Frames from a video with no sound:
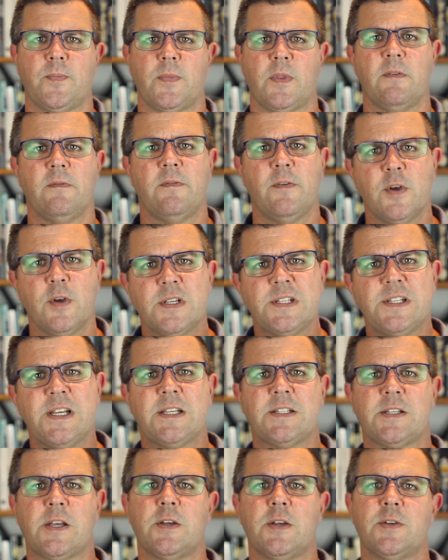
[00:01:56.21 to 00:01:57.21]
Verse
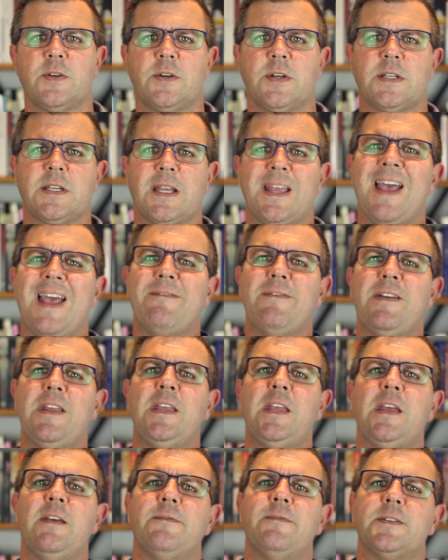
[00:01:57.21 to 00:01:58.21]
6 goes on to say, having
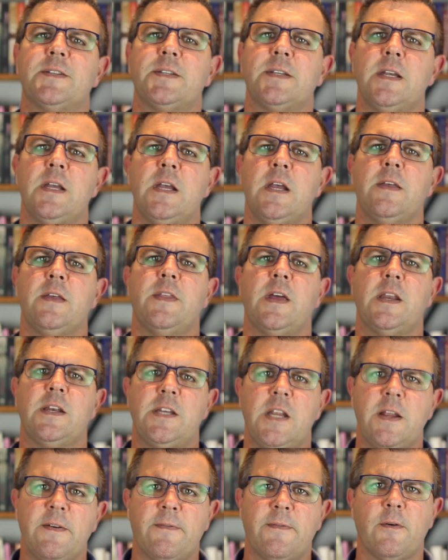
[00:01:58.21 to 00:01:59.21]
gifts that
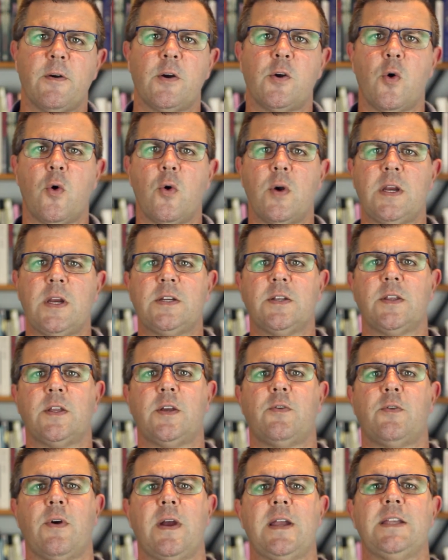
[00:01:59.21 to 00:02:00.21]
differ according to the
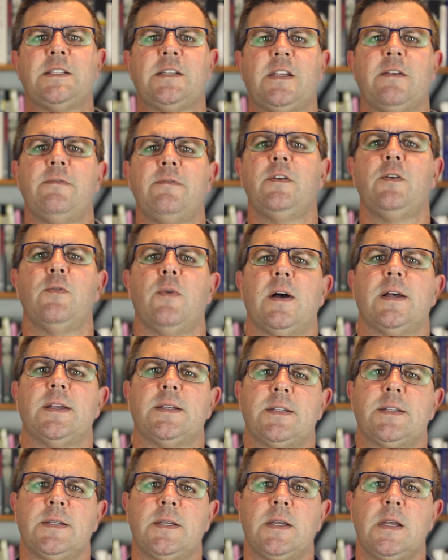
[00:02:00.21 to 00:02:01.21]
grace given to
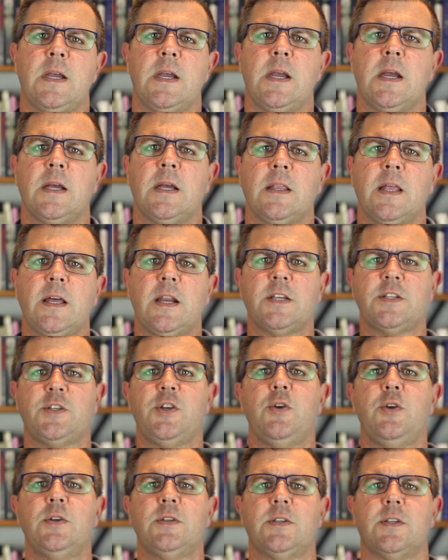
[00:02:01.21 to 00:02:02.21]
us, let us
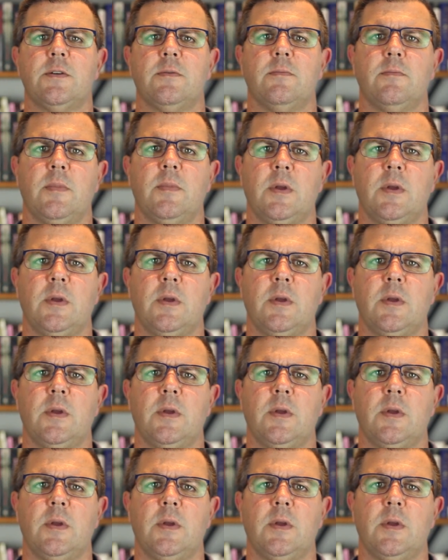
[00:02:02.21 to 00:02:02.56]
use them.